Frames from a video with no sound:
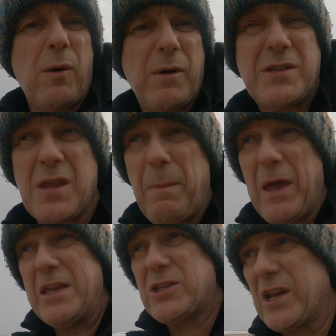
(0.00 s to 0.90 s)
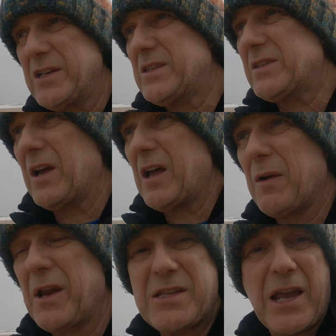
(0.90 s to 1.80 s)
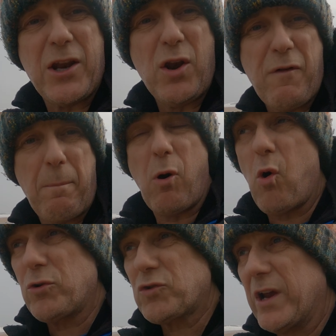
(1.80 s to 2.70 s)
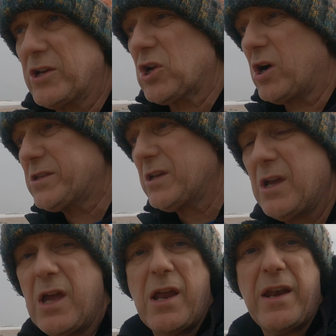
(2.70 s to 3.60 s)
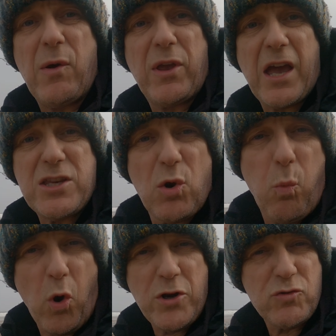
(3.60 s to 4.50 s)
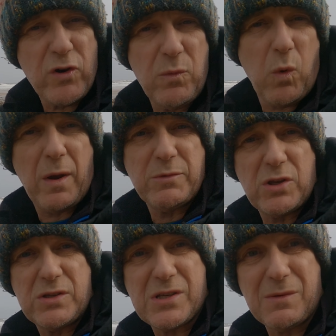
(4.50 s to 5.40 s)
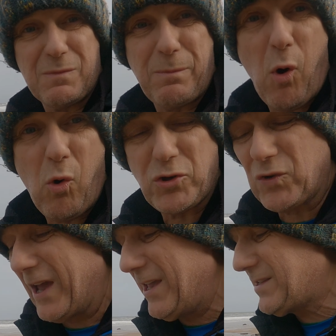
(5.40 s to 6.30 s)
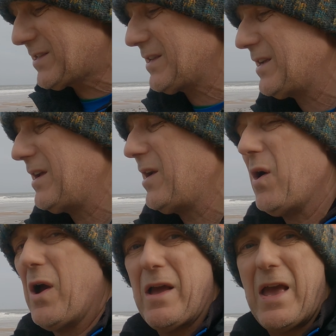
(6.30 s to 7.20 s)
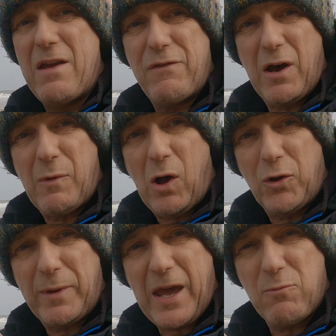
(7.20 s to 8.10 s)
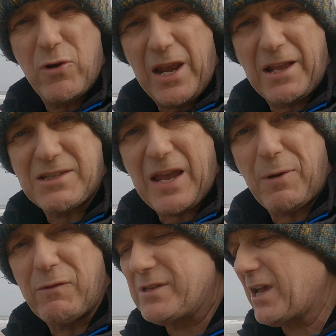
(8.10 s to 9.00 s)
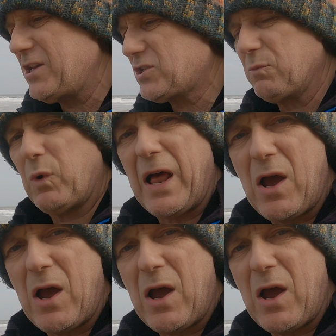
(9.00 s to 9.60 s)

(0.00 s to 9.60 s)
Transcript: come onto the beach and I'm going to take another portrait shot. Now, in case you're wondering why I'm doing portraits, even though I'm holding the camera in landscape orientation, well,